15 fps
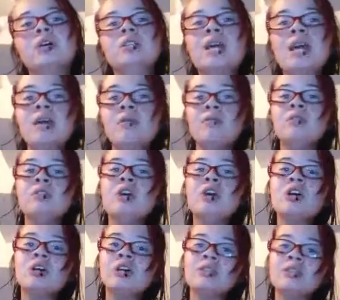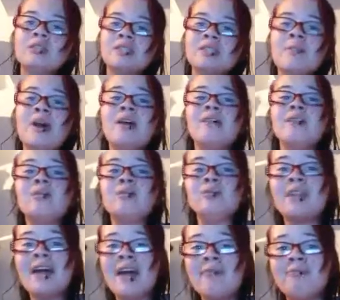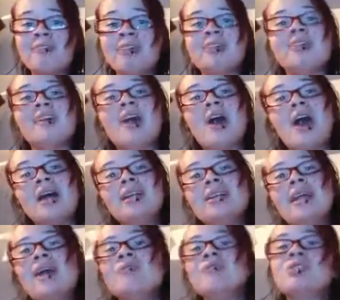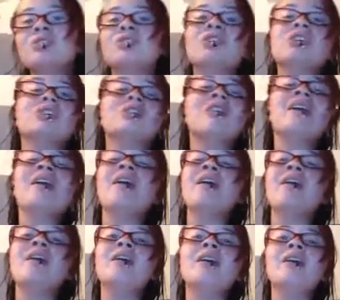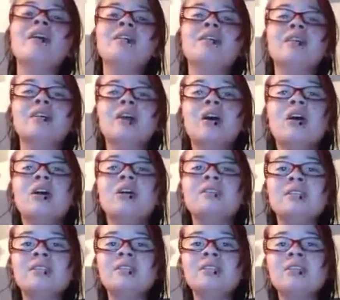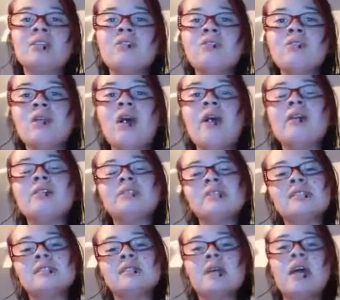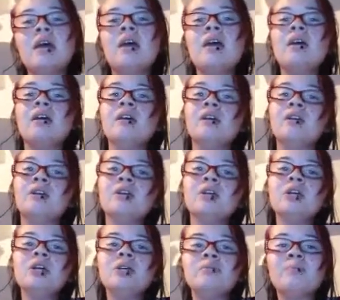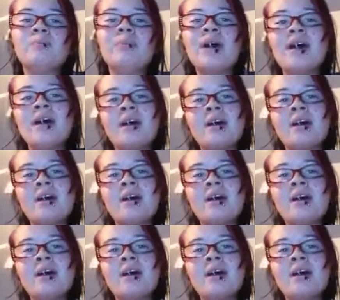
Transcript: They will look and smile and will laugh, and now it's just cry. Is it so hard to say goodbye?